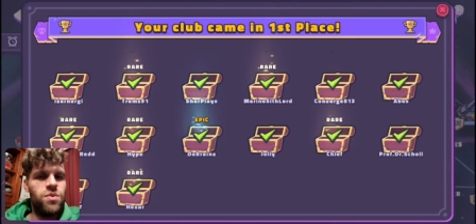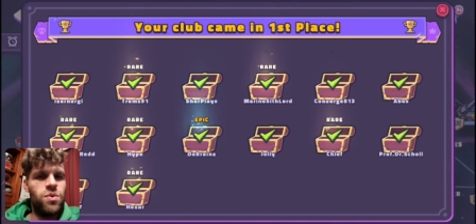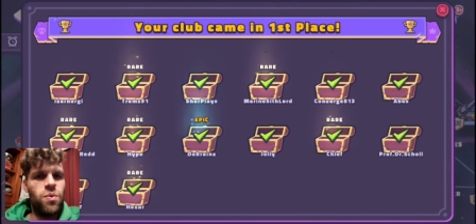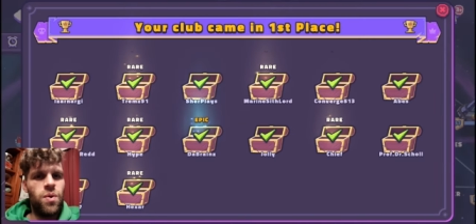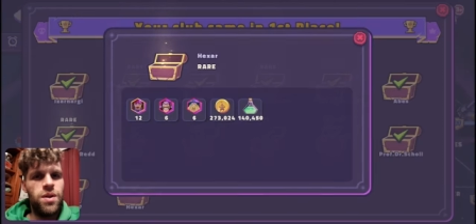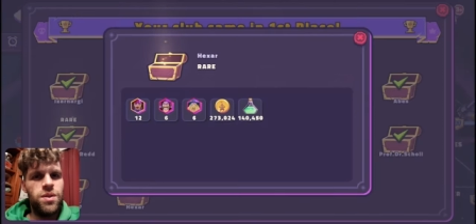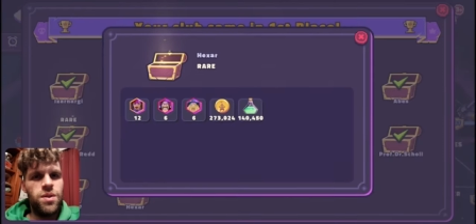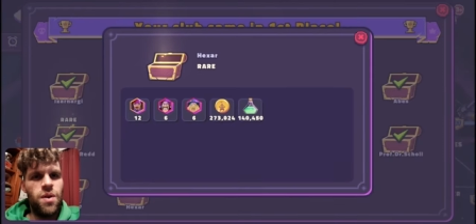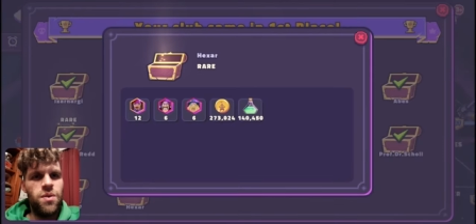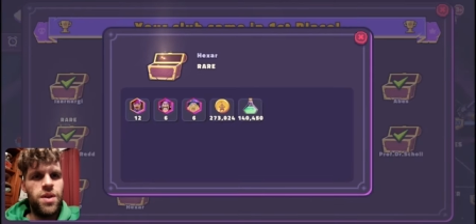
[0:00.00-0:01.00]
quite
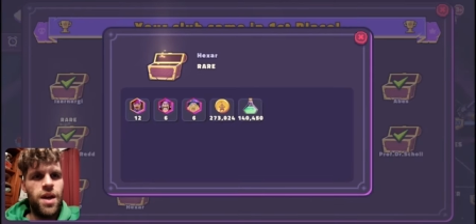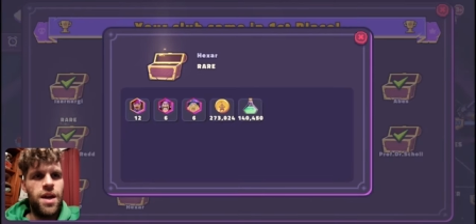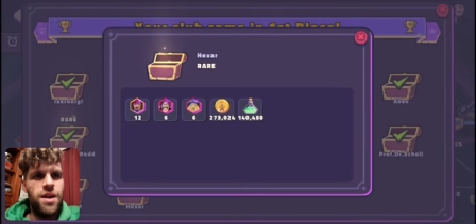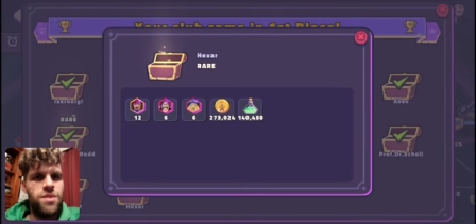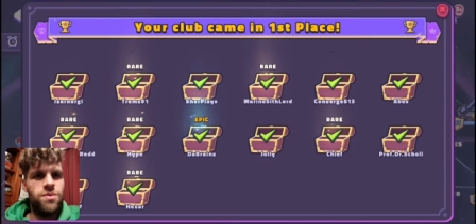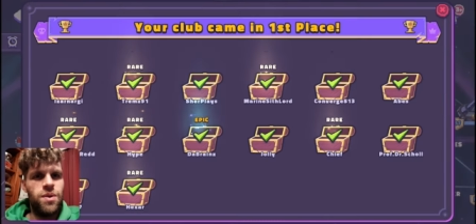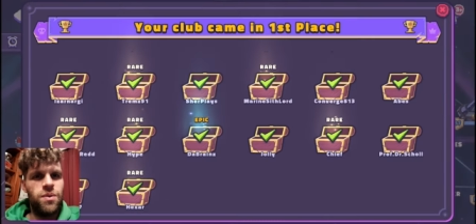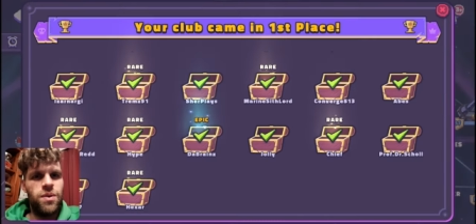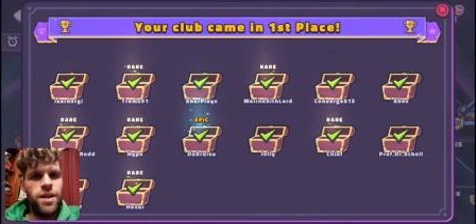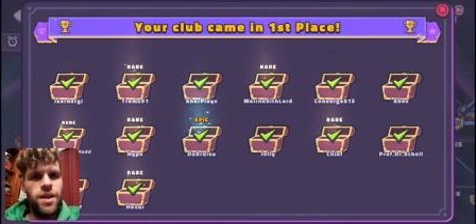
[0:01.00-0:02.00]
okay as well,
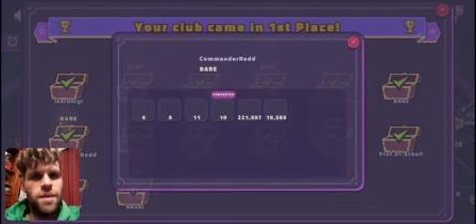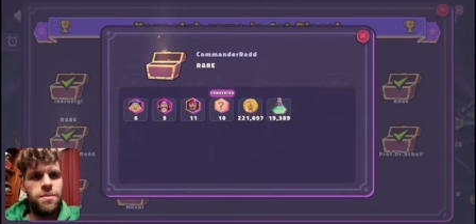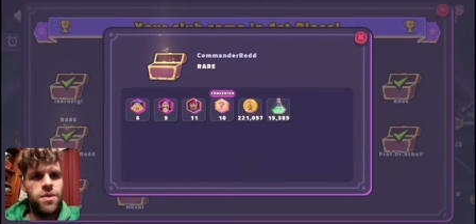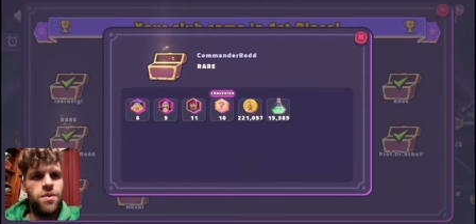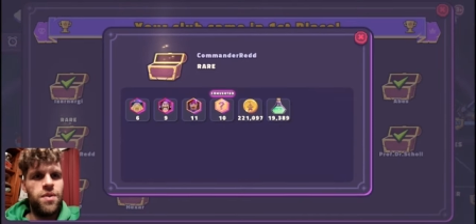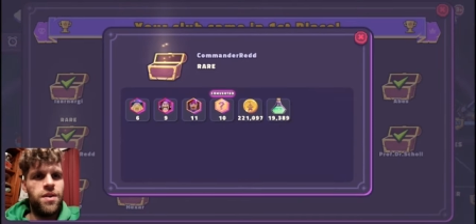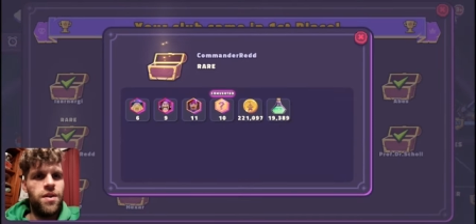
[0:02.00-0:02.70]
getting up there around,